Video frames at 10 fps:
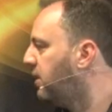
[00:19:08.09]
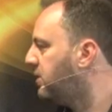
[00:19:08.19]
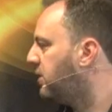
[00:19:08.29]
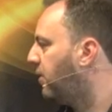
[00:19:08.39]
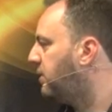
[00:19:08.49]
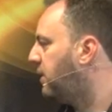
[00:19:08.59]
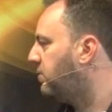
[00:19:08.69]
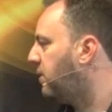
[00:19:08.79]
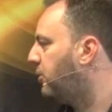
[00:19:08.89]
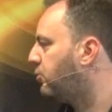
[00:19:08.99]
So it's
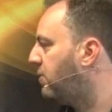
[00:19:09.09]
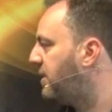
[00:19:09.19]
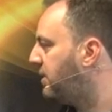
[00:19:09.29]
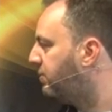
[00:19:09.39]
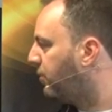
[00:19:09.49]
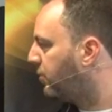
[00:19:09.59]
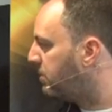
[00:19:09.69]
very much ready for